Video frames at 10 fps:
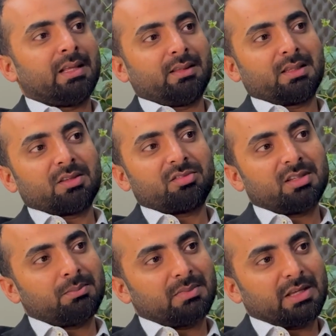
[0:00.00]
the
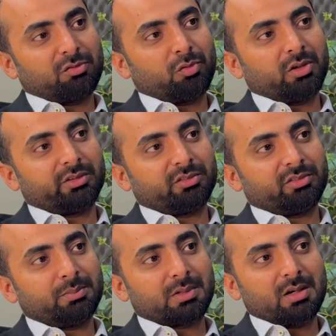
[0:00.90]
SIM that was
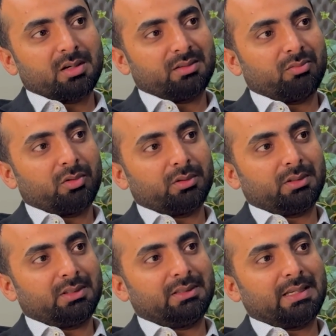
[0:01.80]
SIM card
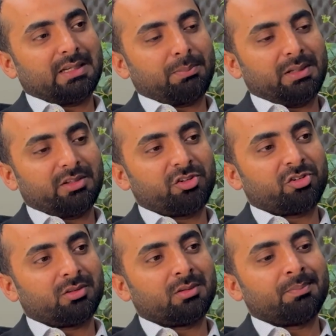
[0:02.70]
in that
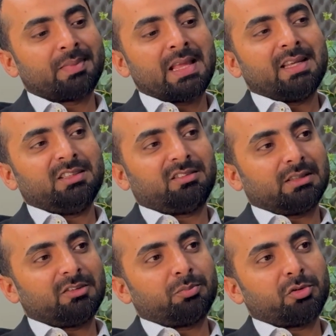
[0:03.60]
application,
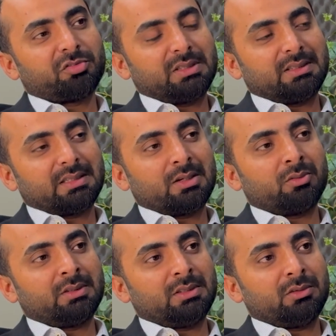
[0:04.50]
instead of posting data
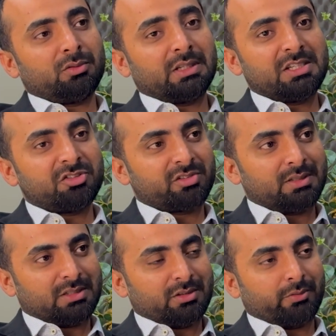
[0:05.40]
into the
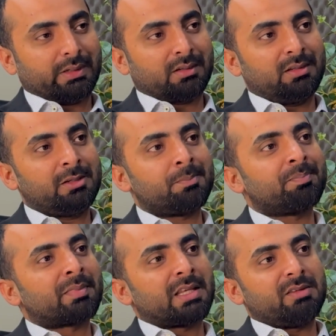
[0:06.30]
internet directly,
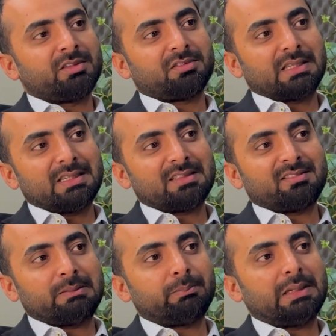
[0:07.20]
it was sending
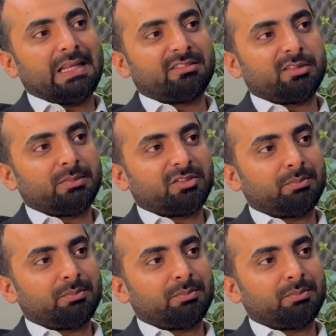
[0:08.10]
simple SMS